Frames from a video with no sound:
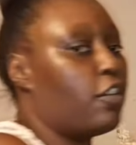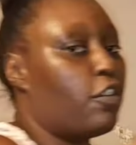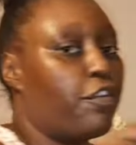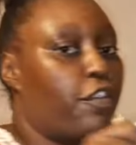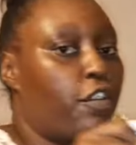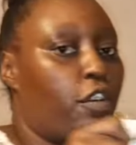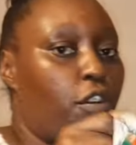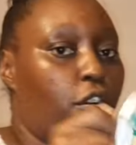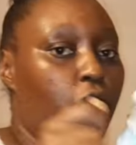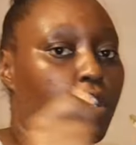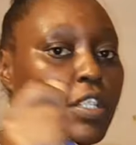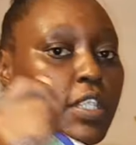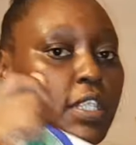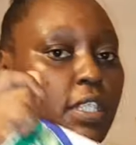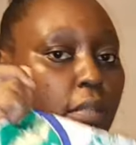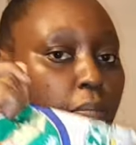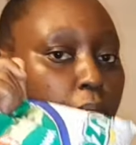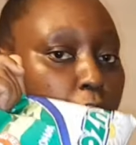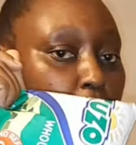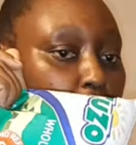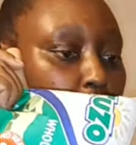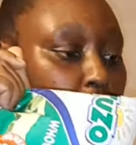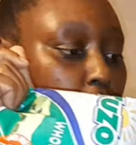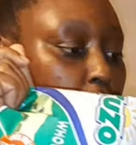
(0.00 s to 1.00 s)
of course
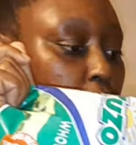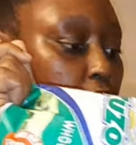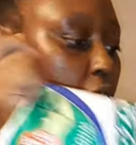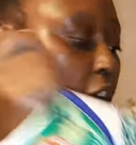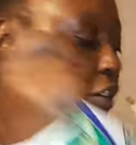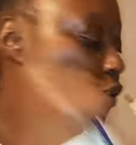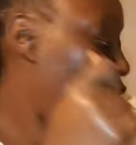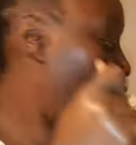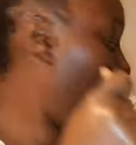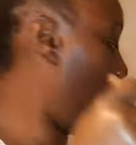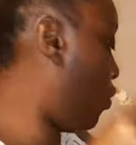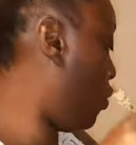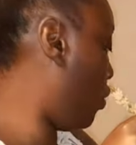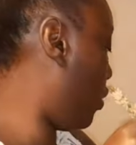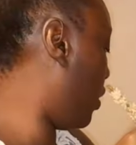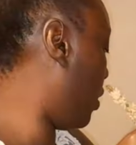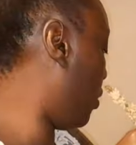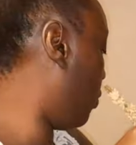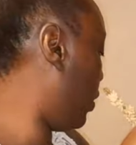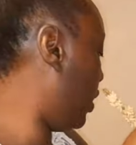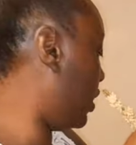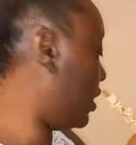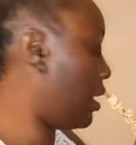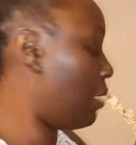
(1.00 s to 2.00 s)
milk for the
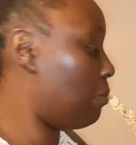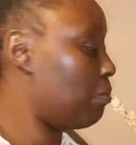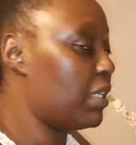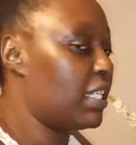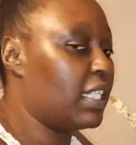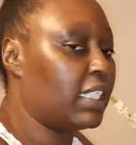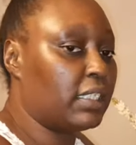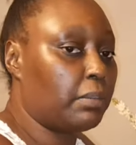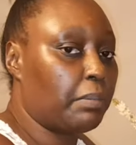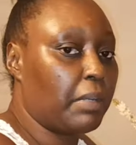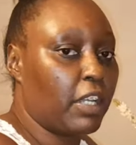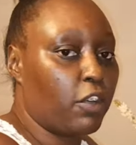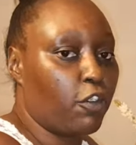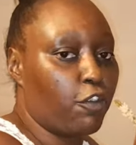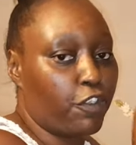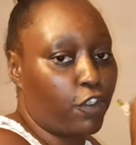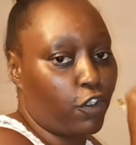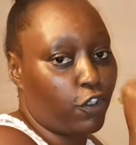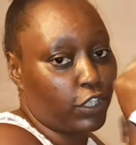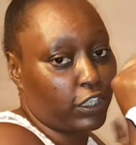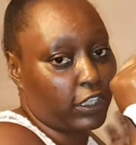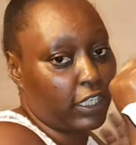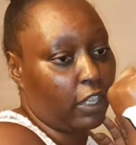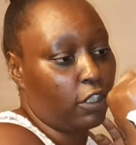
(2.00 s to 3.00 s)
Weetabix, but of
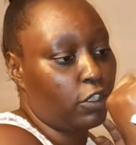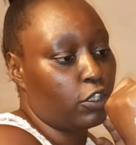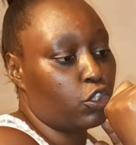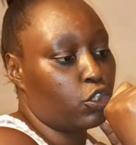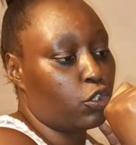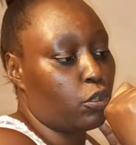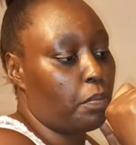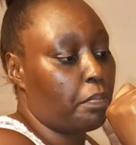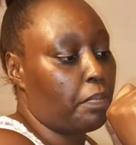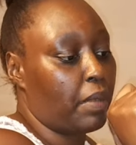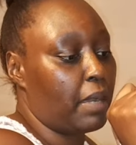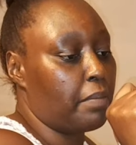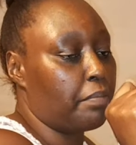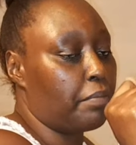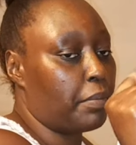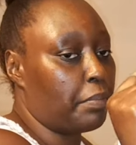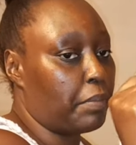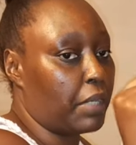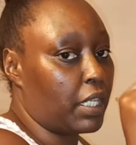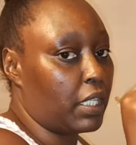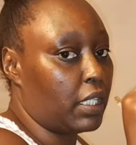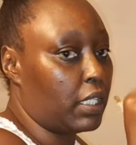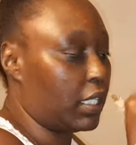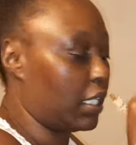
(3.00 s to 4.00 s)
course I'll top up
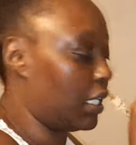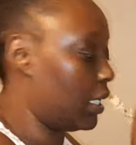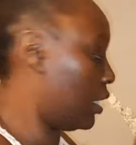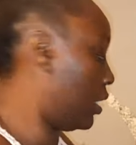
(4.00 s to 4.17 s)
milk.